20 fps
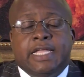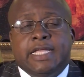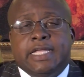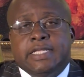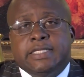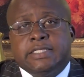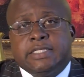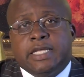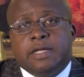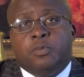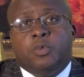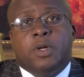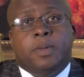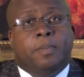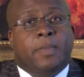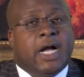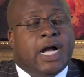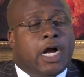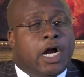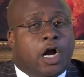He said, when
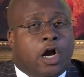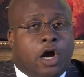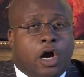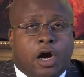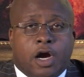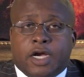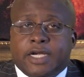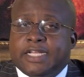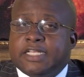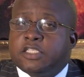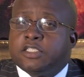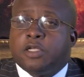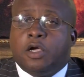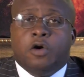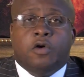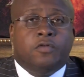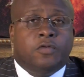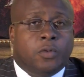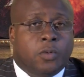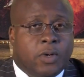my heart is
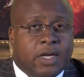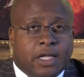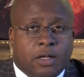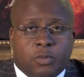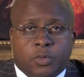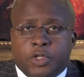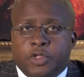overwhelmed,